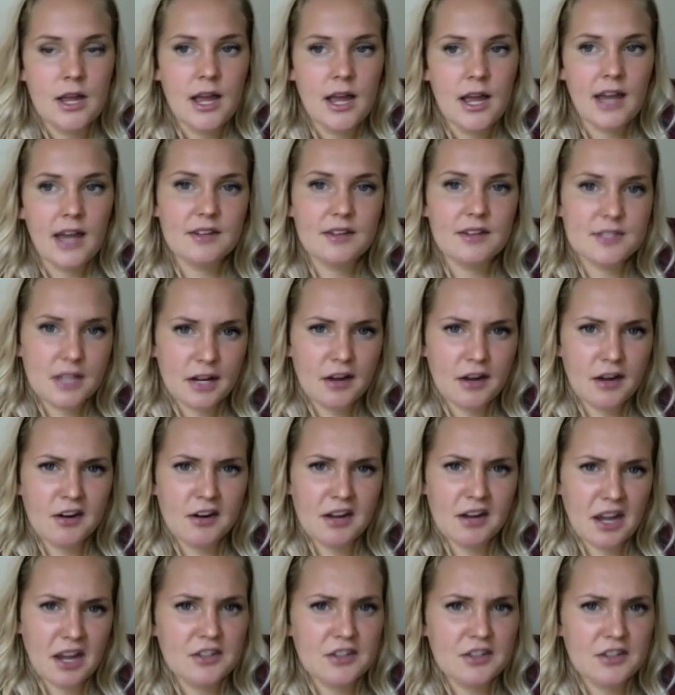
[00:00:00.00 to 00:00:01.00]
And I was like,
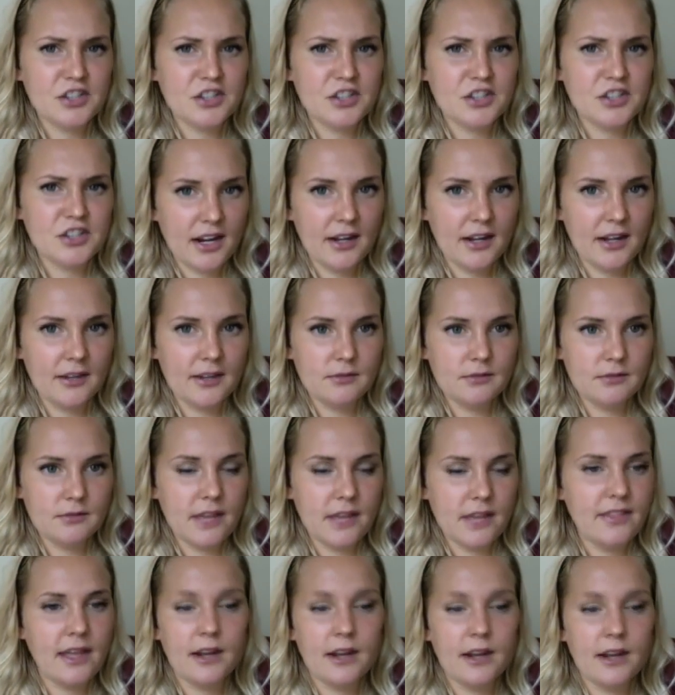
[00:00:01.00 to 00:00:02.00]
okay, I'll try it.
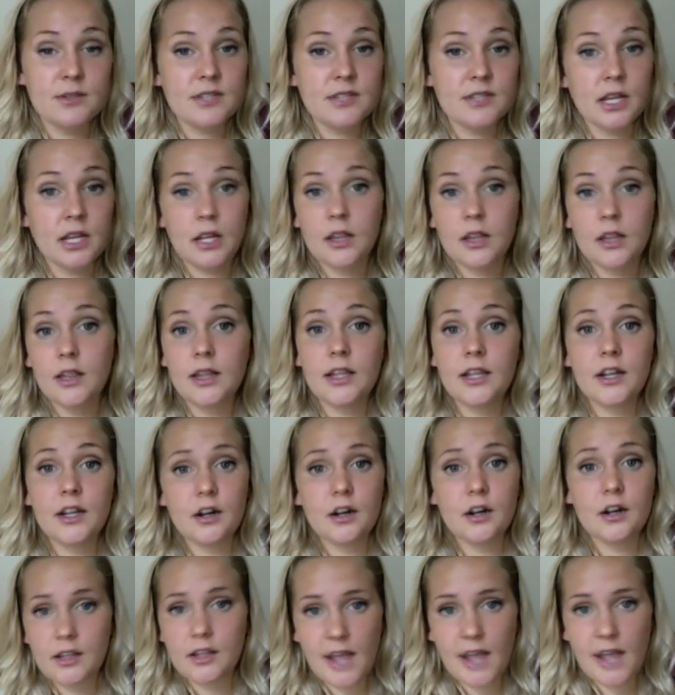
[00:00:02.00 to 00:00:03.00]
And then it was like
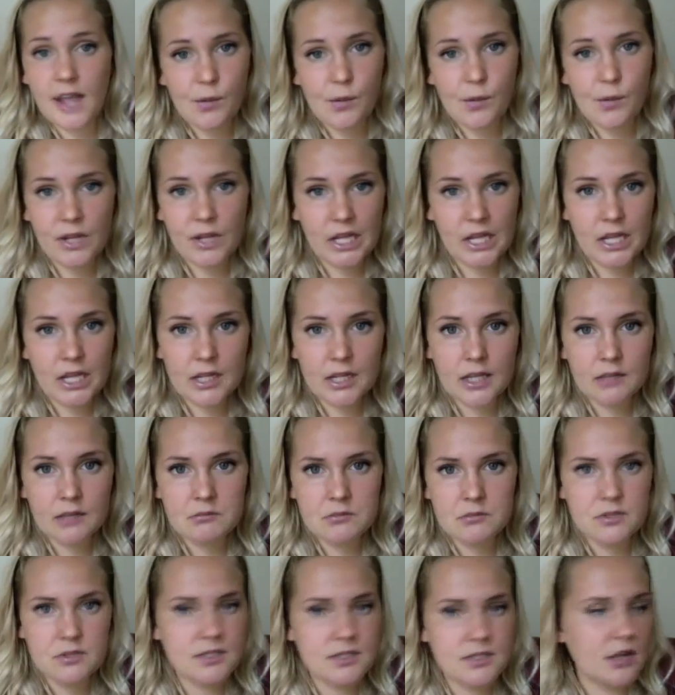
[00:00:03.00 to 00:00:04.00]
literally that week,
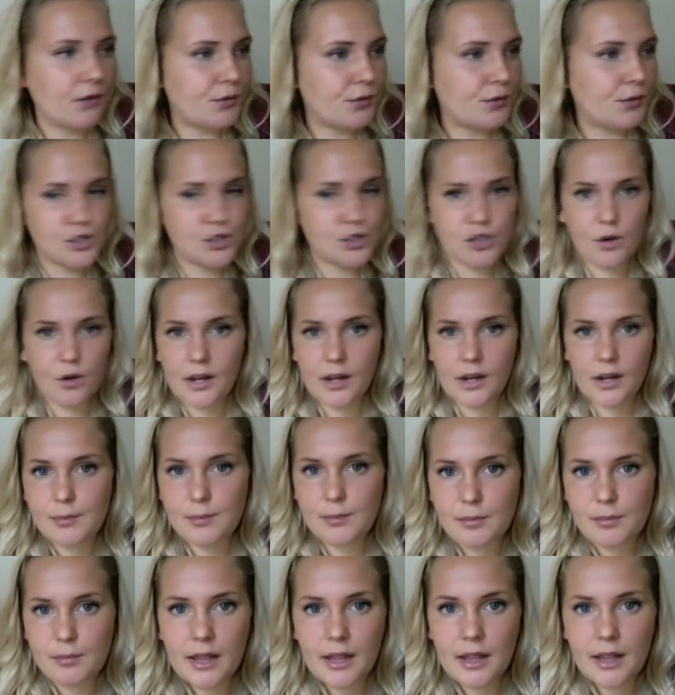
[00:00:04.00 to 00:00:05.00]
stuff was showing up in
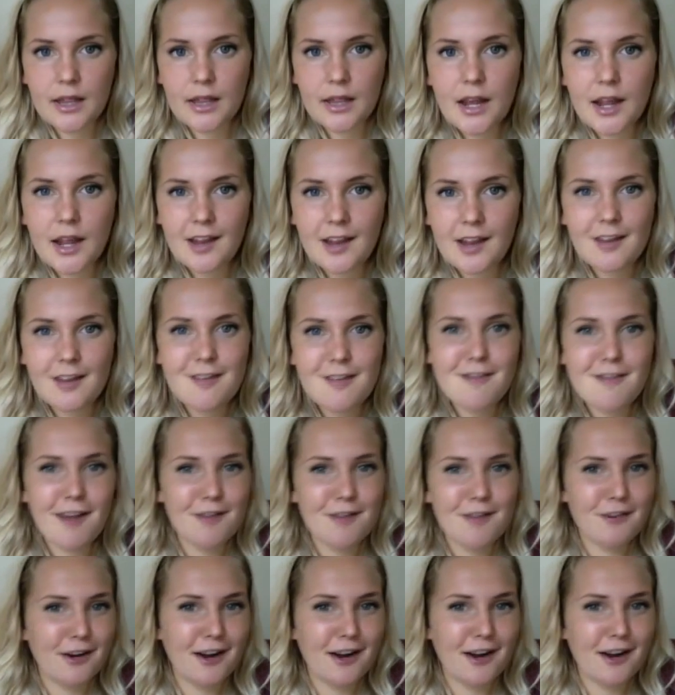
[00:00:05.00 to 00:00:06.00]
my life. I
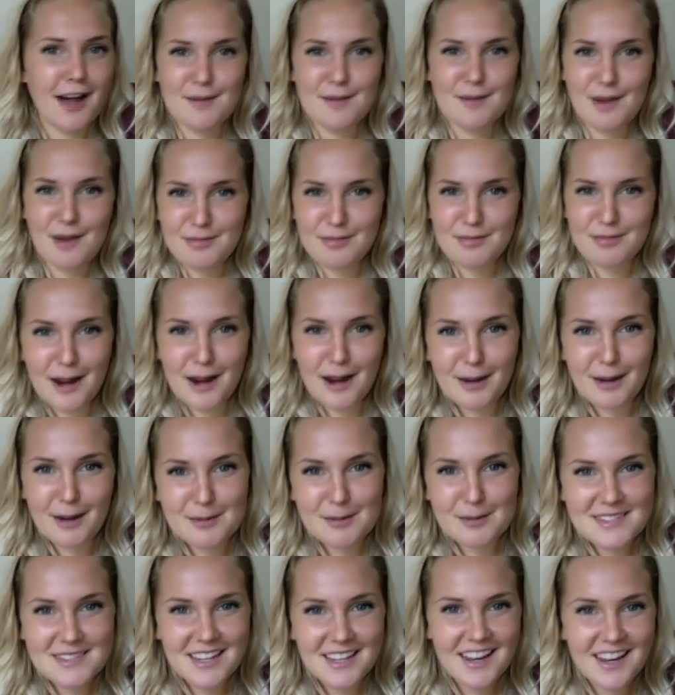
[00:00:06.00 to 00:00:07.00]
forgot about
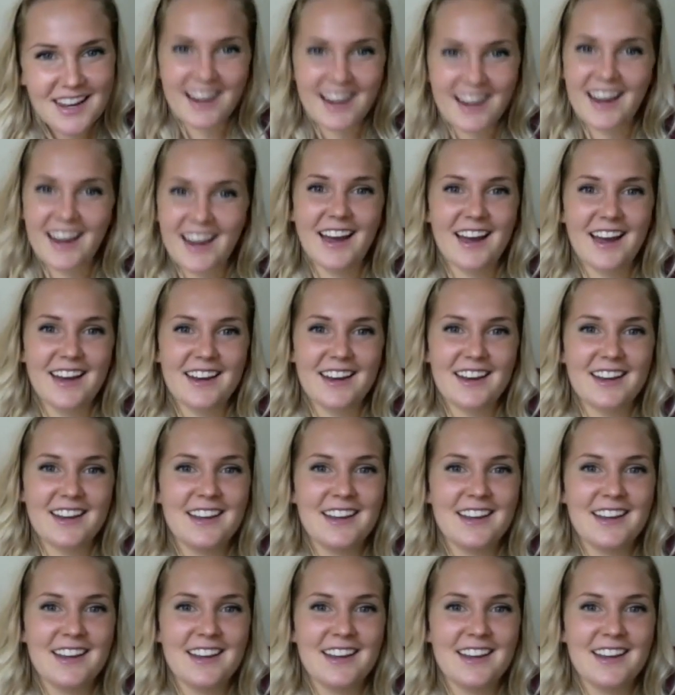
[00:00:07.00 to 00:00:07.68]
problems that I had.